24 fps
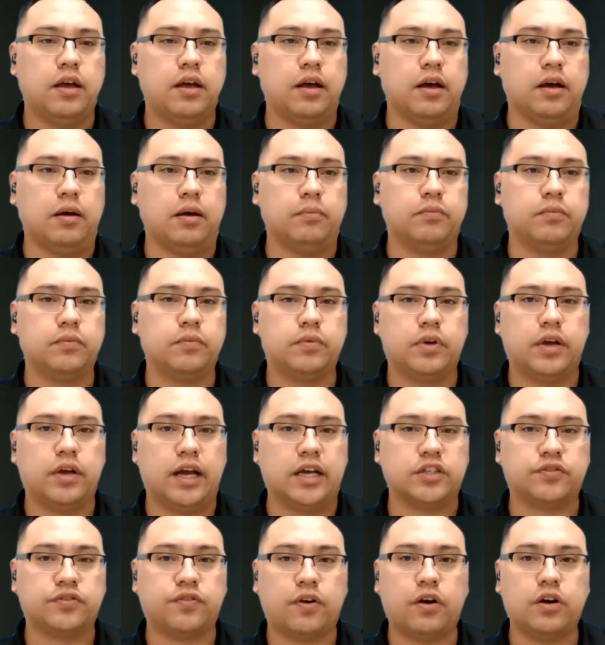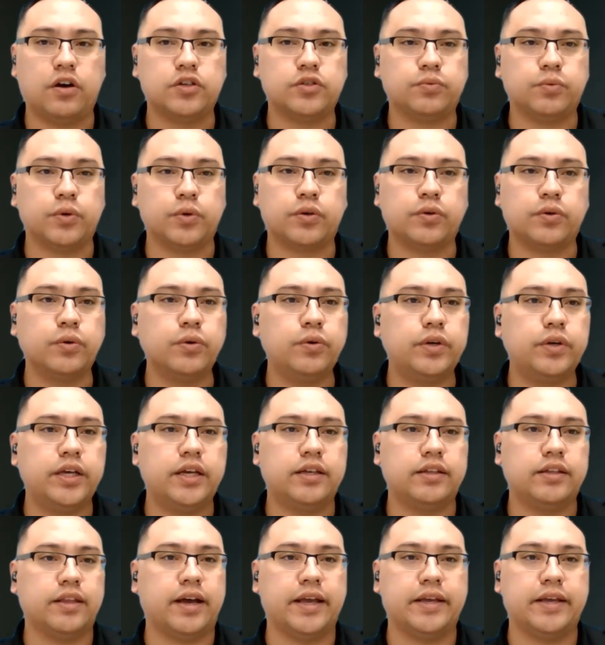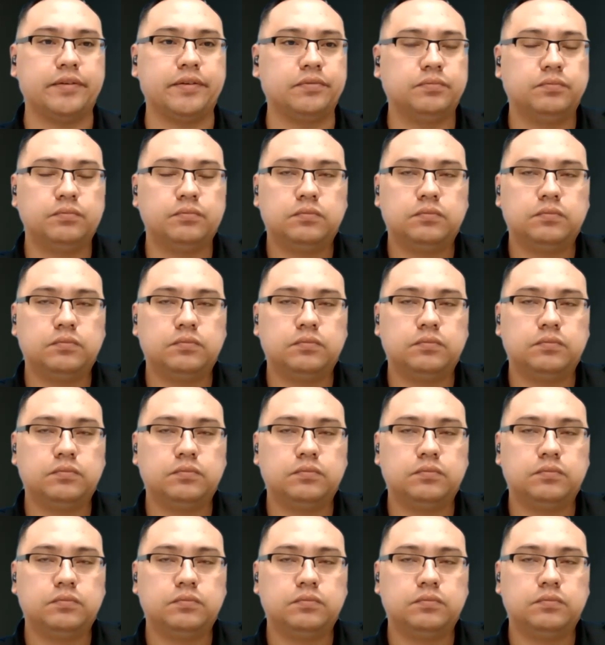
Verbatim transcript: Um, as far as recruiting, like